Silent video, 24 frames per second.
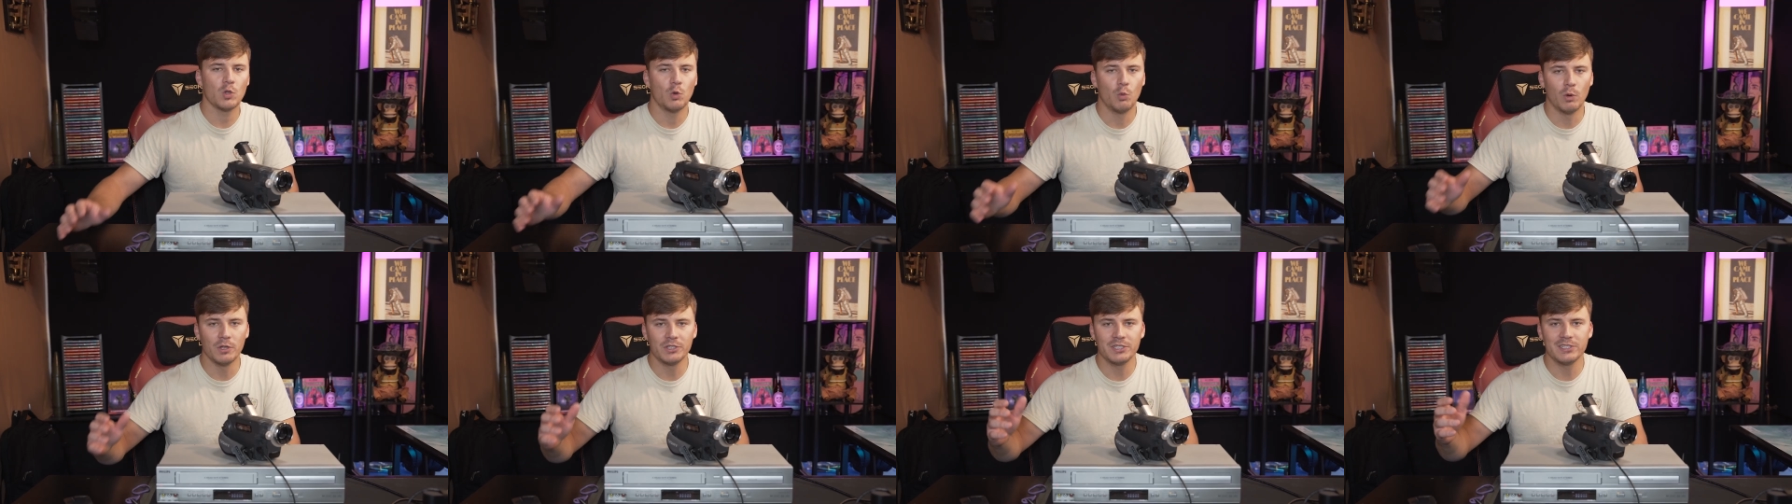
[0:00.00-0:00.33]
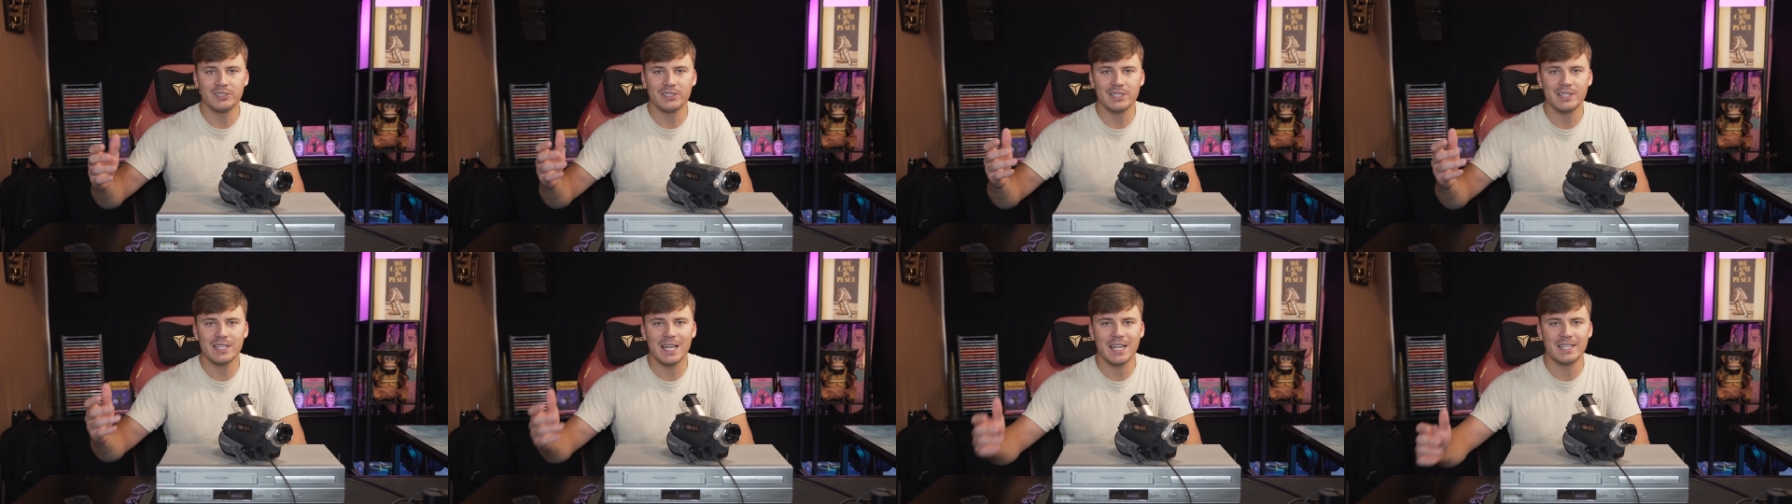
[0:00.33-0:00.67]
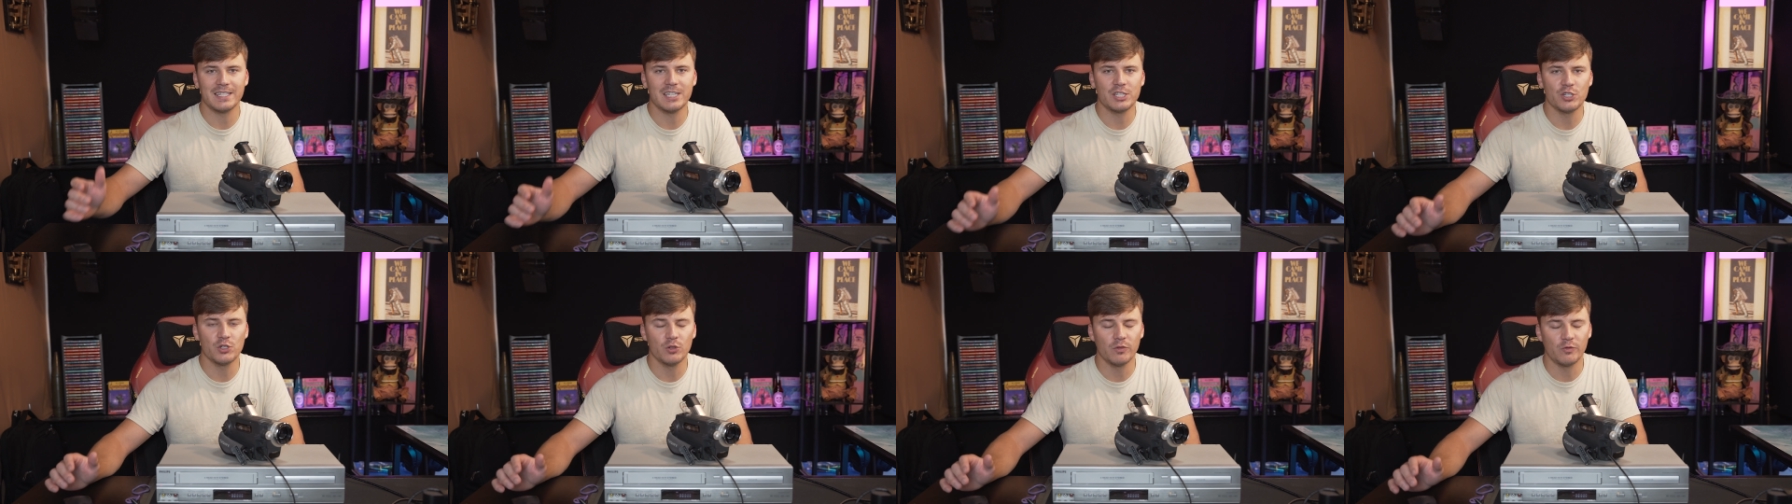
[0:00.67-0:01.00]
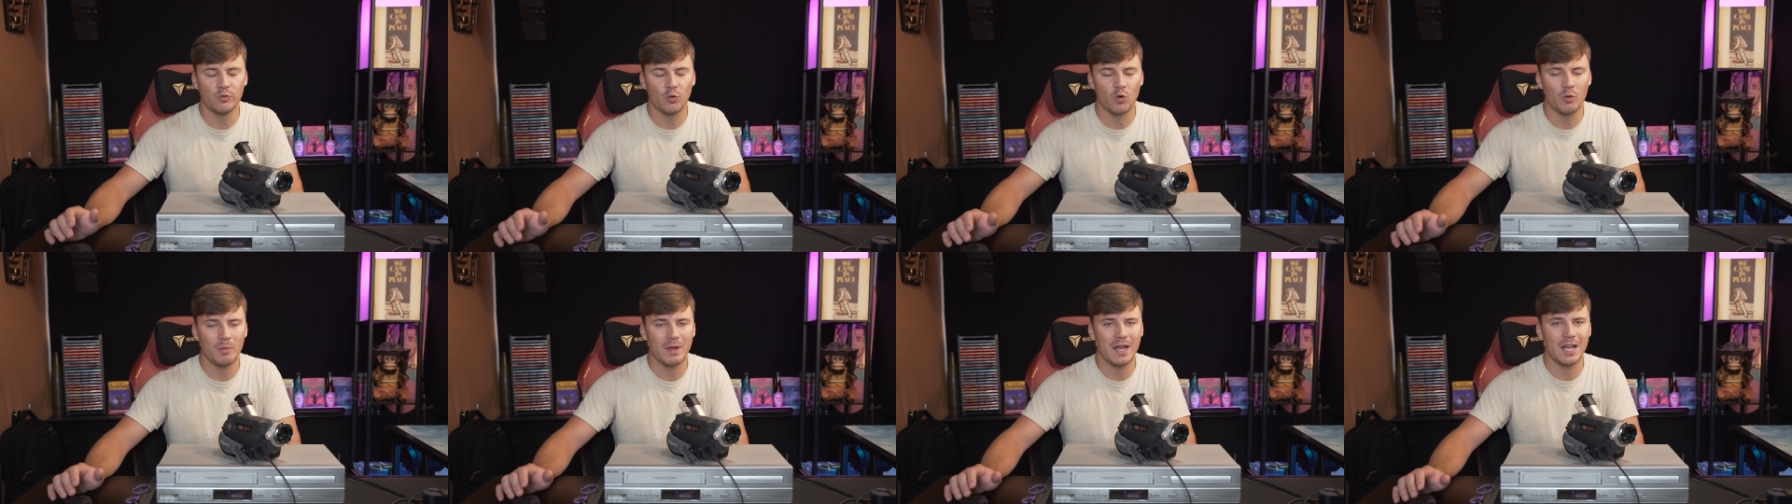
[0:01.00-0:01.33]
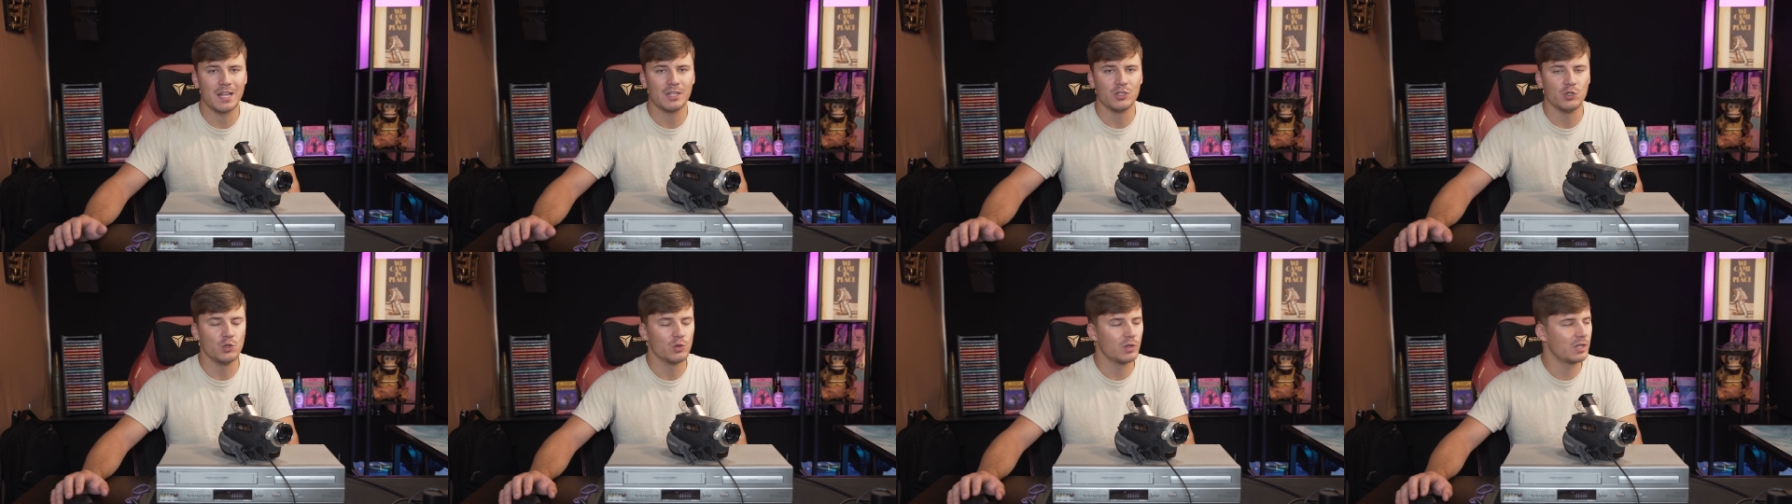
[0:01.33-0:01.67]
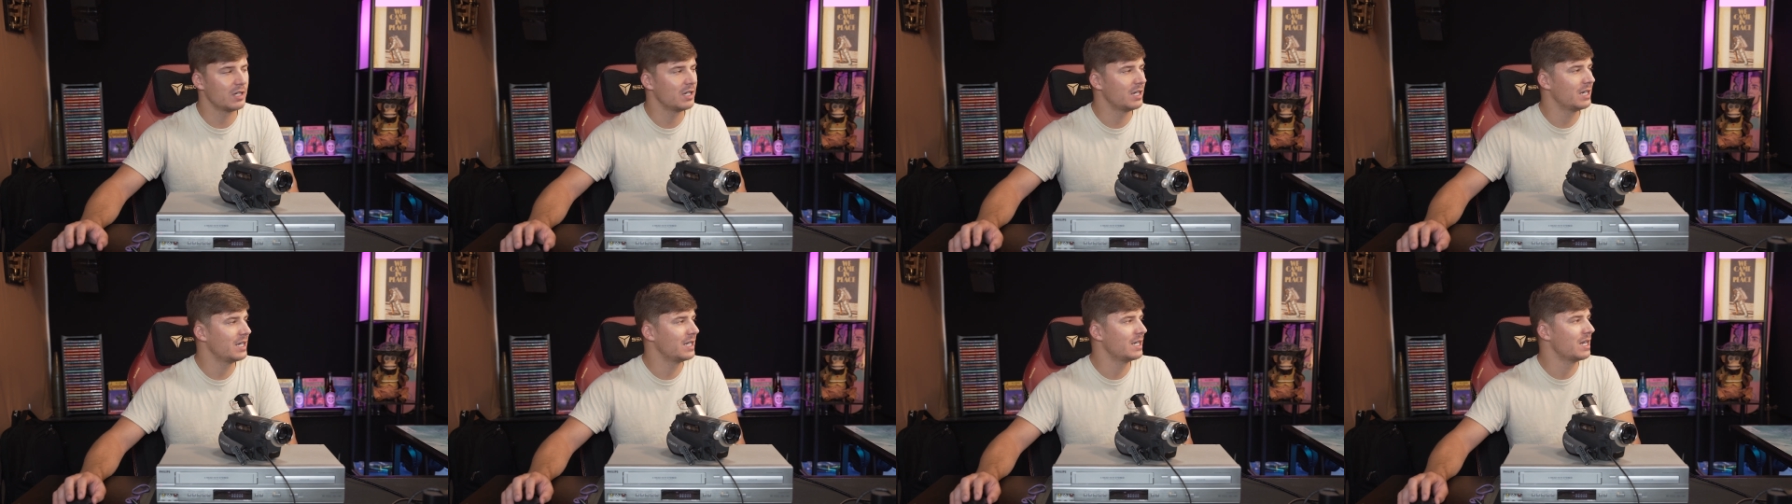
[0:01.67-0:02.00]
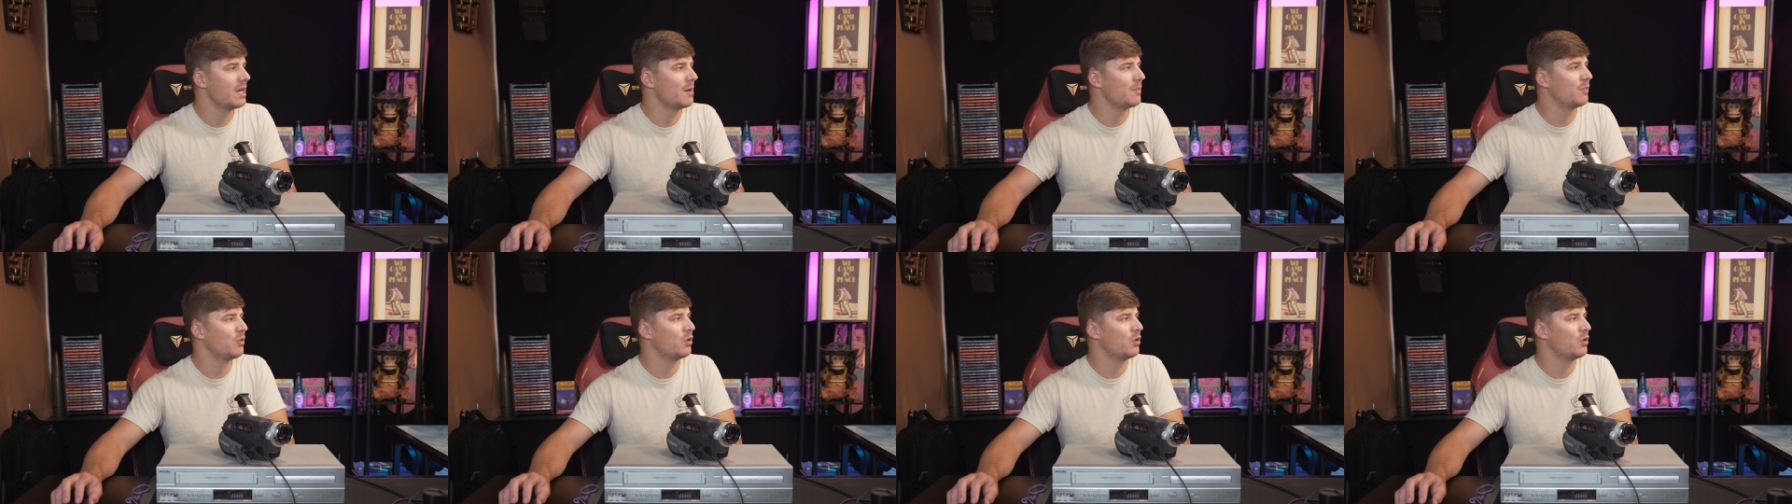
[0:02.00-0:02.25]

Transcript: Once it's in that digital format, you can